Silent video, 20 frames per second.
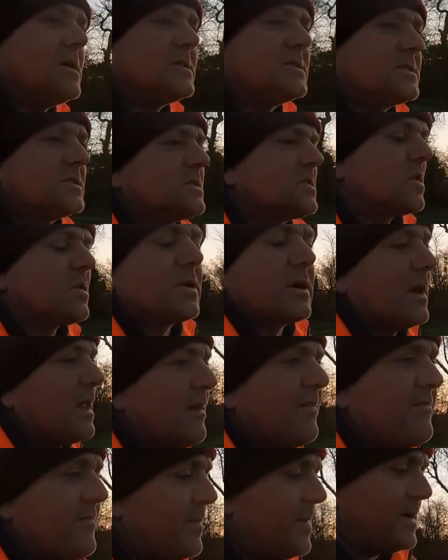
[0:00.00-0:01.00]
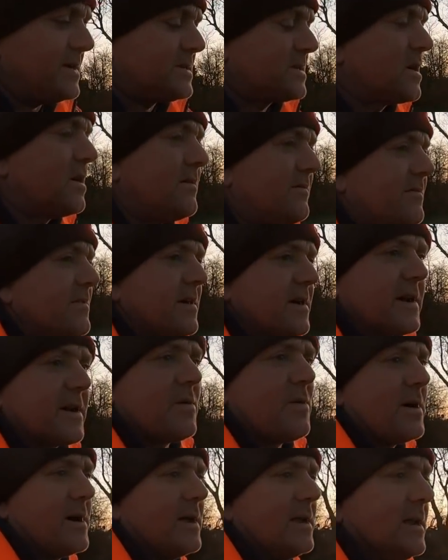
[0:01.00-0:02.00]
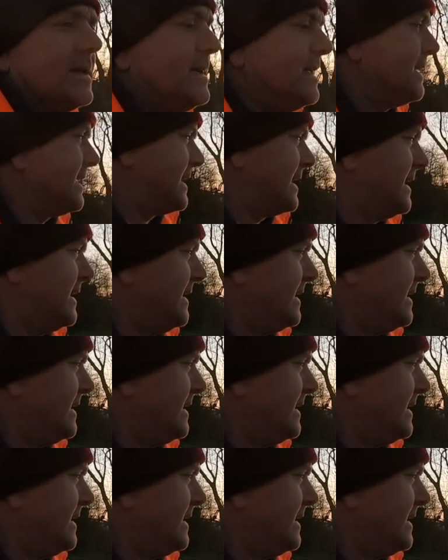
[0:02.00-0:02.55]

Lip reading: of stock left, but it's got very quiet lately.